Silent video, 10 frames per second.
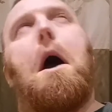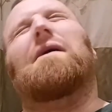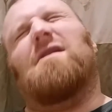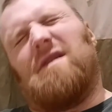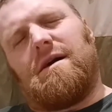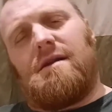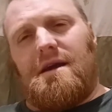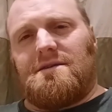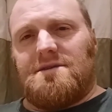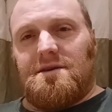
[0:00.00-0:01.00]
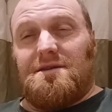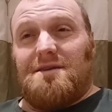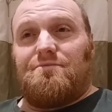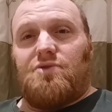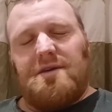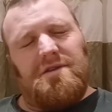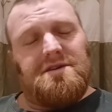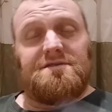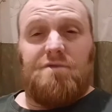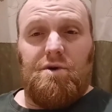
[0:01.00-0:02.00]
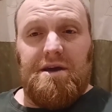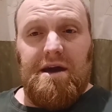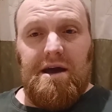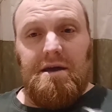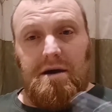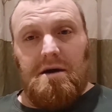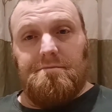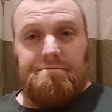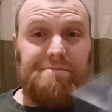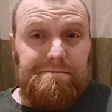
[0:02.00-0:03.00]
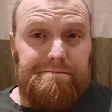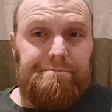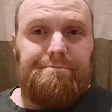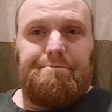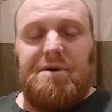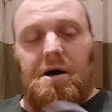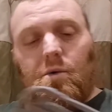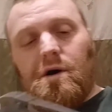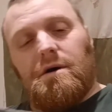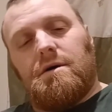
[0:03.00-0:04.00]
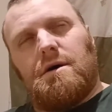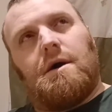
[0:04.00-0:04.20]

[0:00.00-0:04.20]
I collected the previous 40k part work,